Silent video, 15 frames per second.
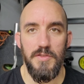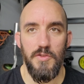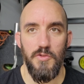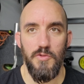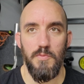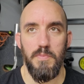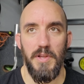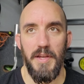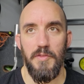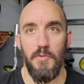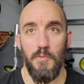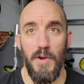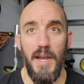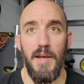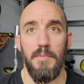who play the
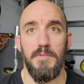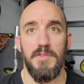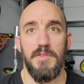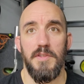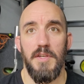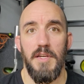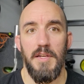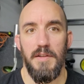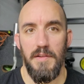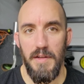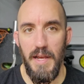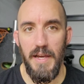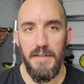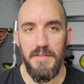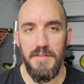Rams
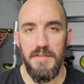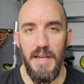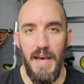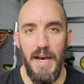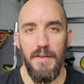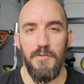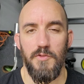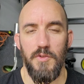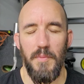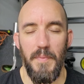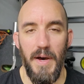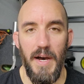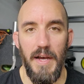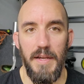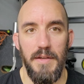next after a
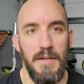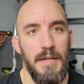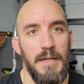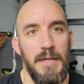bye.